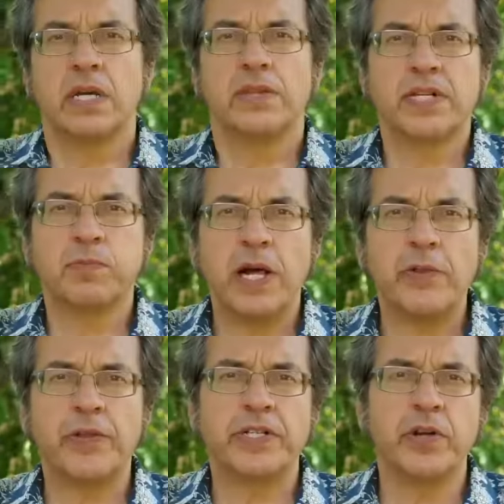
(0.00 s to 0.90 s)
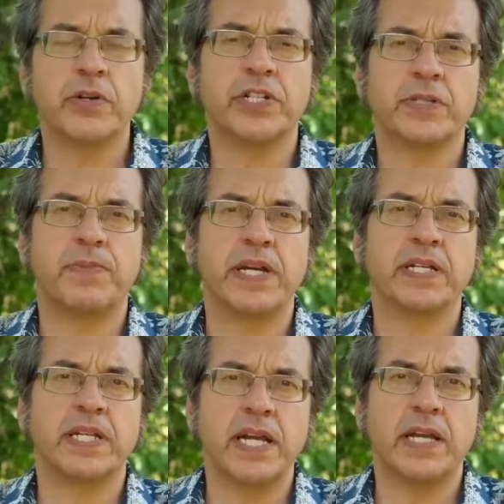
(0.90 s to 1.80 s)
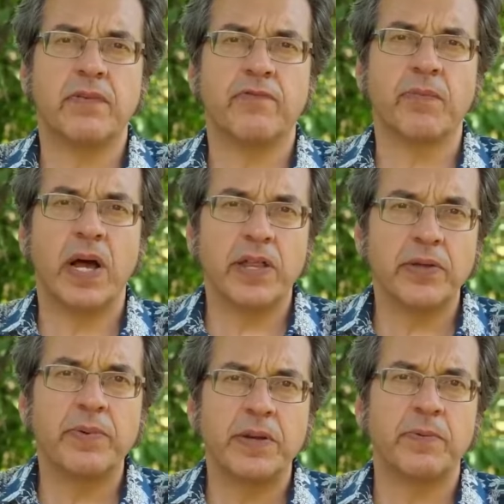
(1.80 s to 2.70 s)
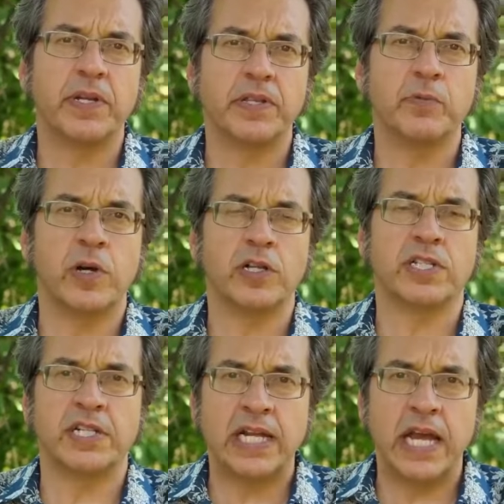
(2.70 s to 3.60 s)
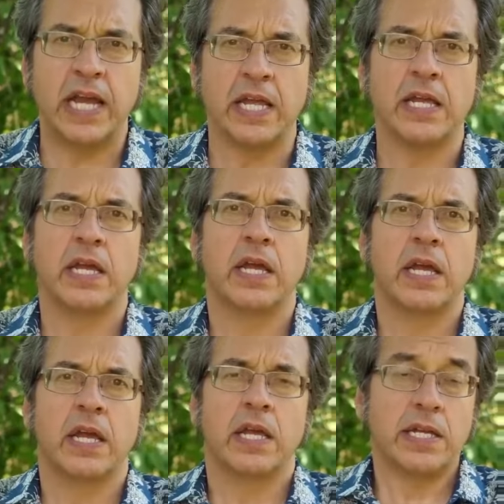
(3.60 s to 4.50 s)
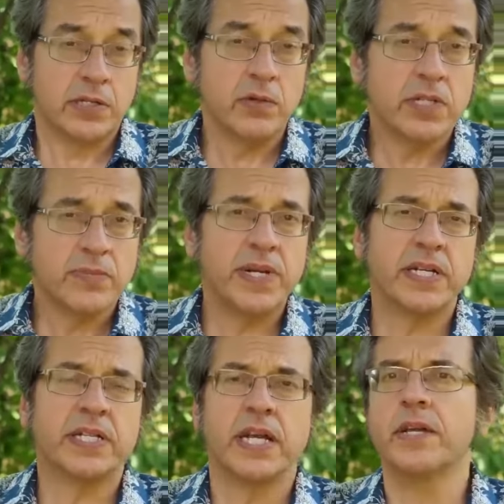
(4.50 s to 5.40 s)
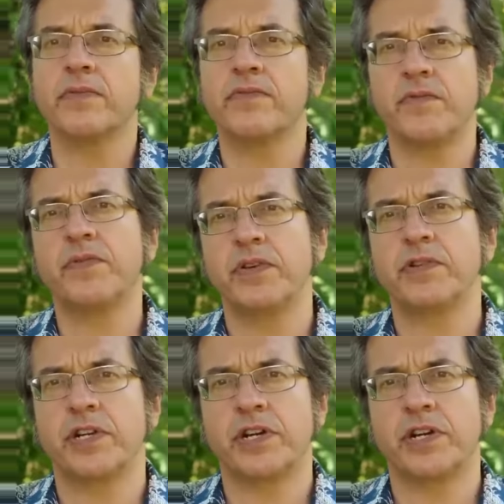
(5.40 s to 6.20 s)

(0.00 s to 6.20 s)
This wealth is not just being taken from other people in the world today, it's also being taken from future